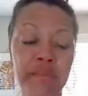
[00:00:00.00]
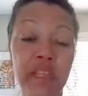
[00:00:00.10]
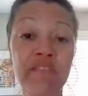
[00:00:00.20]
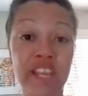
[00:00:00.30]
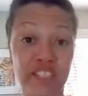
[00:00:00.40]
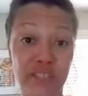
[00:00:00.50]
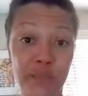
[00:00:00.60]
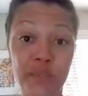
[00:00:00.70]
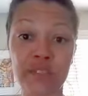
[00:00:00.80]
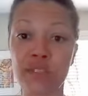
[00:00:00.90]

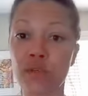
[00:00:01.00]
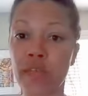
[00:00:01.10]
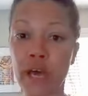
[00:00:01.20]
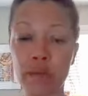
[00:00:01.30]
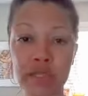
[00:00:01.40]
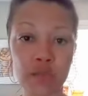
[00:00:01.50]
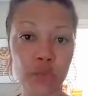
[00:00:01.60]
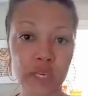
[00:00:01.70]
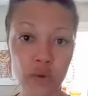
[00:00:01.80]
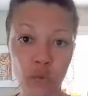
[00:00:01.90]
vegetables. So that was
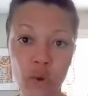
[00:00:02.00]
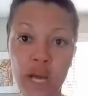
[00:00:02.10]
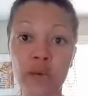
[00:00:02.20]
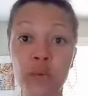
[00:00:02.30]
week 1.